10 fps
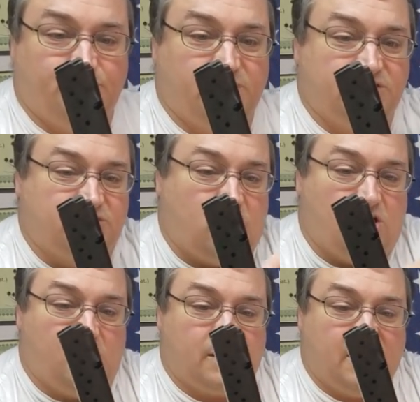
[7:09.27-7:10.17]
This is
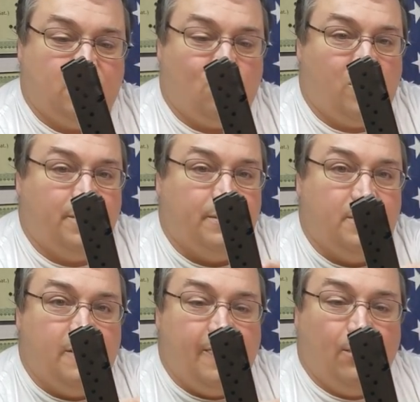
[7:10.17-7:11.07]
all kind of
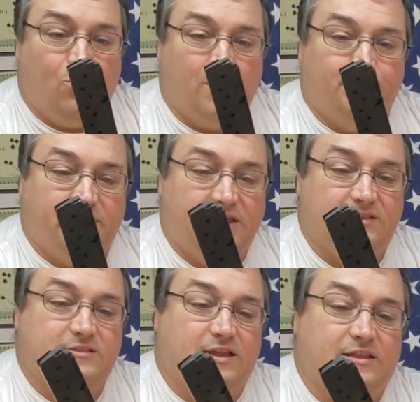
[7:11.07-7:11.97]
one
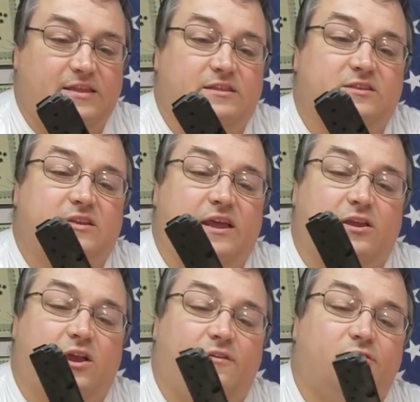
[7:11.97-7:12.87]
piece. I think this kind
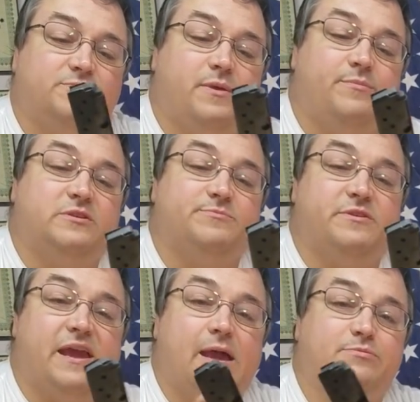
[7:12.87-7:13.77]
of covers maybe some
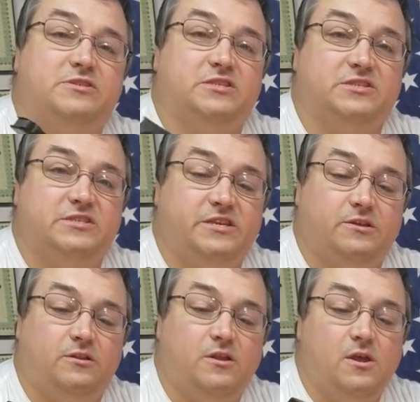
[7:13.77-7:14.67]
gaps in the
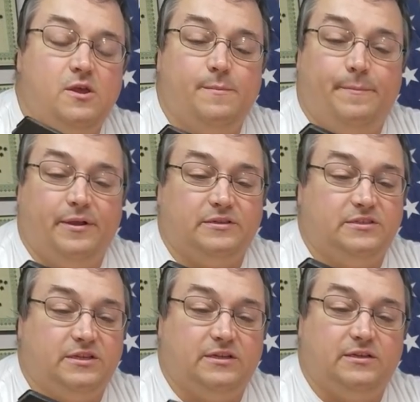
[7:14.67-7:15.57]
steel, but
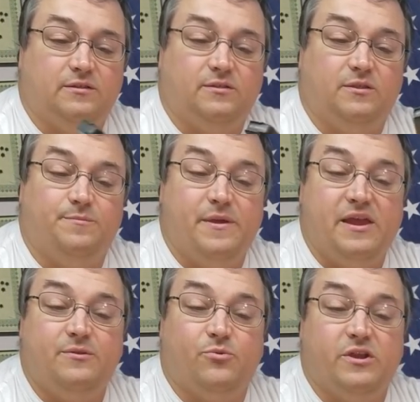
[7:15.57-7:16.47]
the
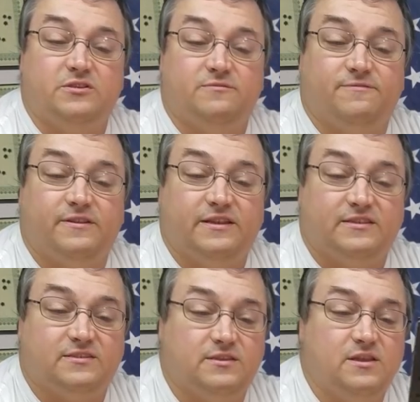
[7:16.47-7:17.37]
main reason for this